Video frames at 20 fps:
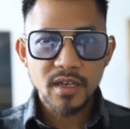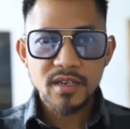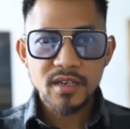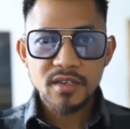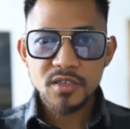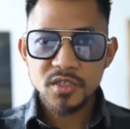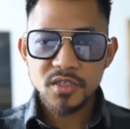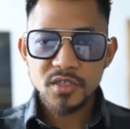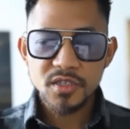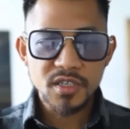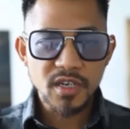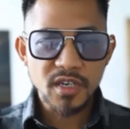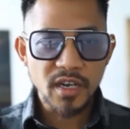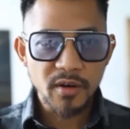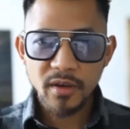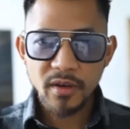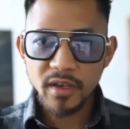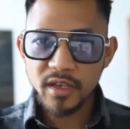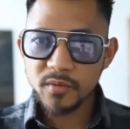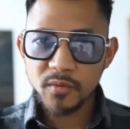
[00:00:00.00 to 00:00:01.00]

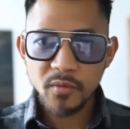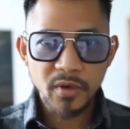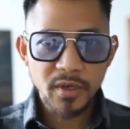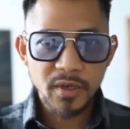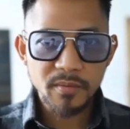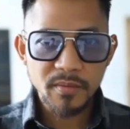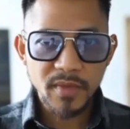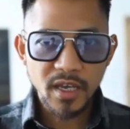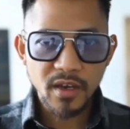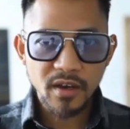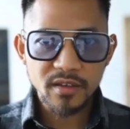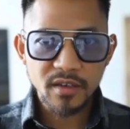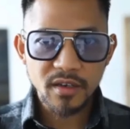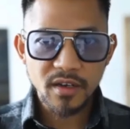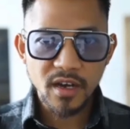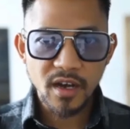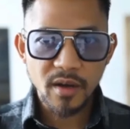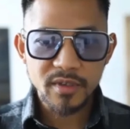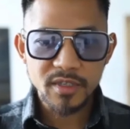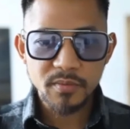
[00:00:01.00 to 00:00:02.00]
share it with me on the
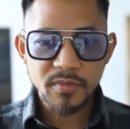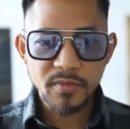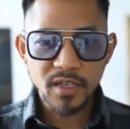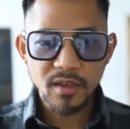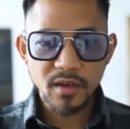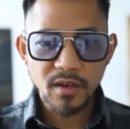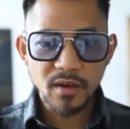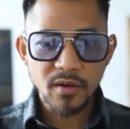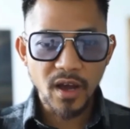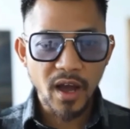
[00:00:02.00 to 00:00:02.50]
comments below.